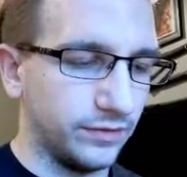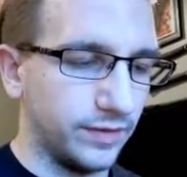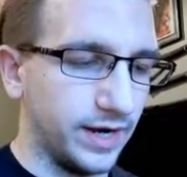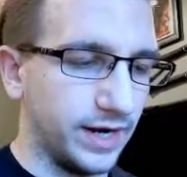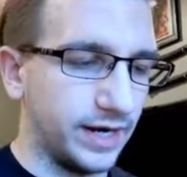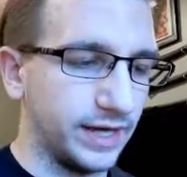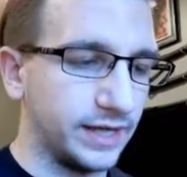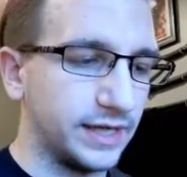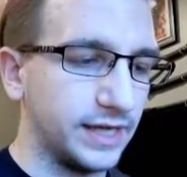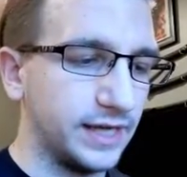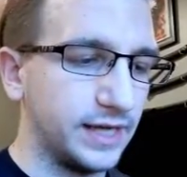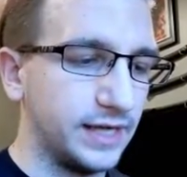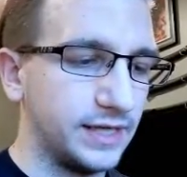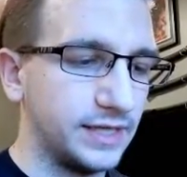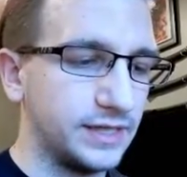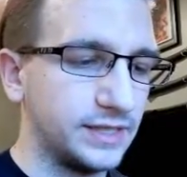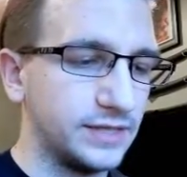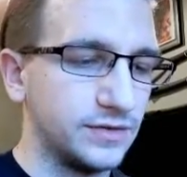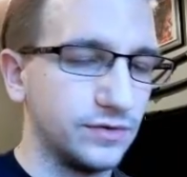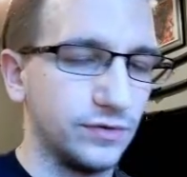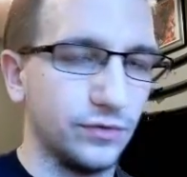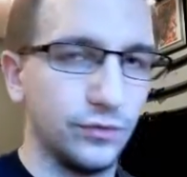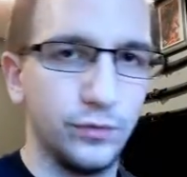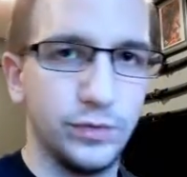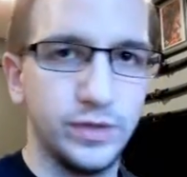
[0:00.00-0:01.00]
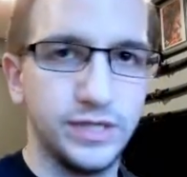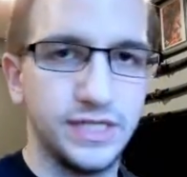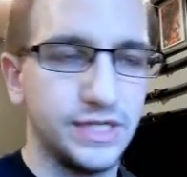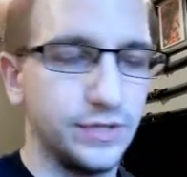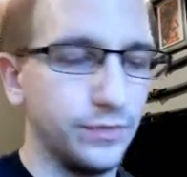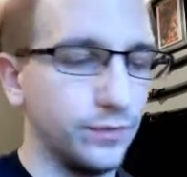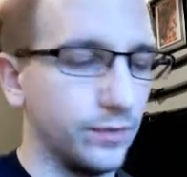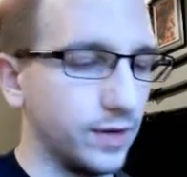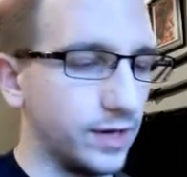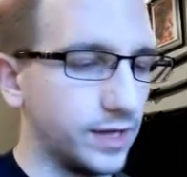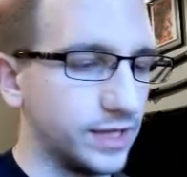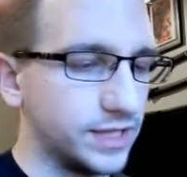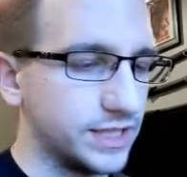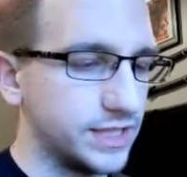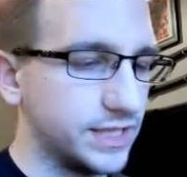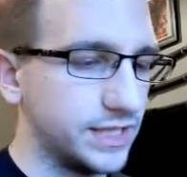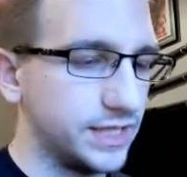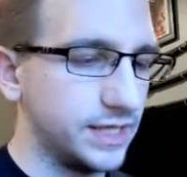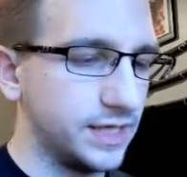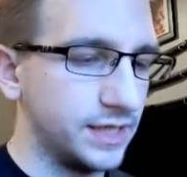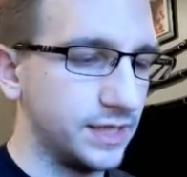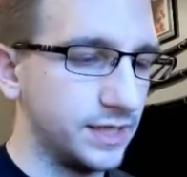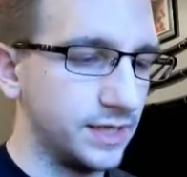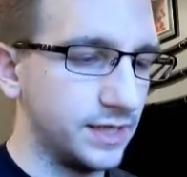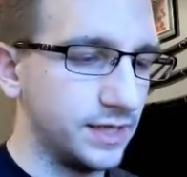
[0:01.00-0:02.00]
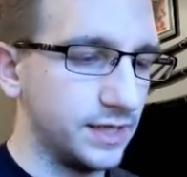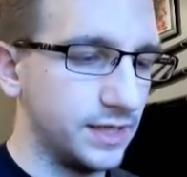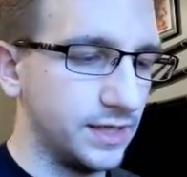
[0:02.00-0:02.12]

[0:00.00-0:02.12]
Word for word: Raticate, Wishiwashi,